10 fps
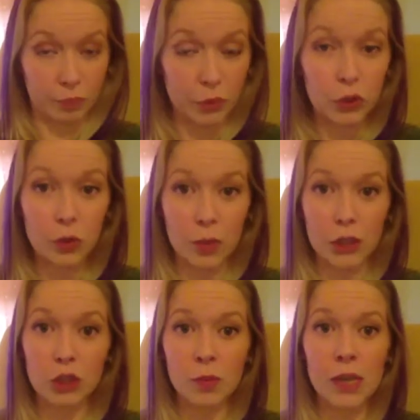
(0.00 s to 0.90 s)
do the
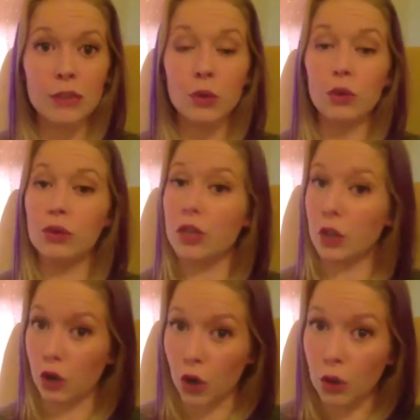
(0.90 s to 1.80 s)
measurements, or you
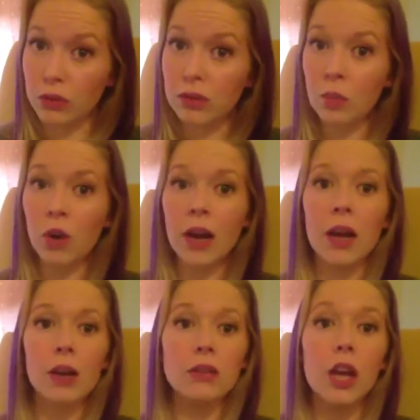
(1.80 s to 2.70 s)
need to go somewhere
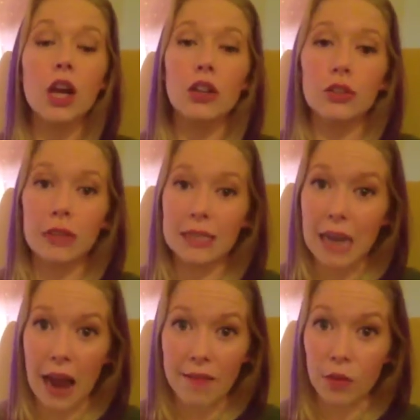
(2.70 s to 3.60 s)
else. You need to
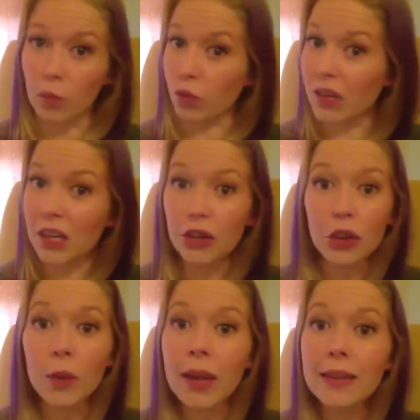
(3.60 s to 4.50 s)
have them
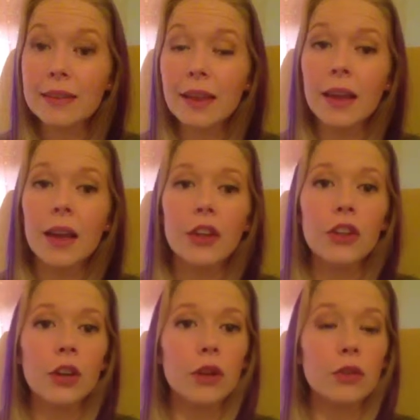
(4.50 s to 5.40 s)
redo it.
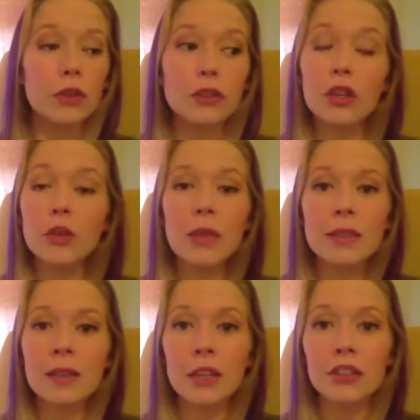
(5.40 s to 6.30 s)
You know, there's no
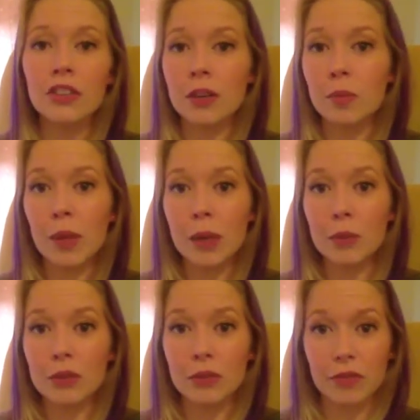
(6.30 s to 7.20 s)
reason that you shouldn't be
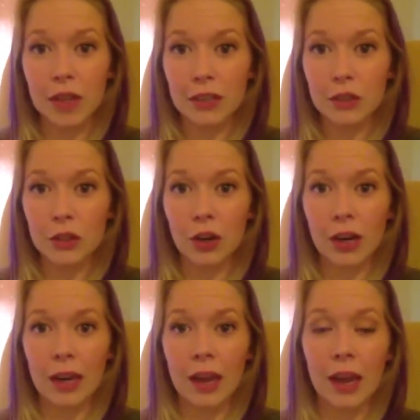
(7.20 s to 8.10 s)
able to flex
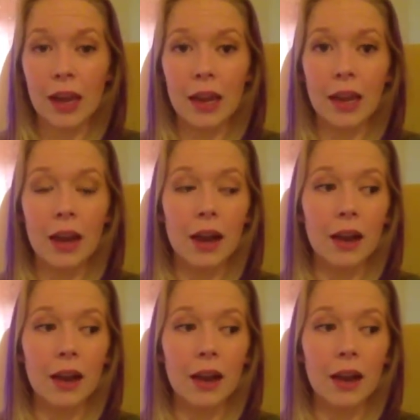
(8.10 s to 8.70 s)
during a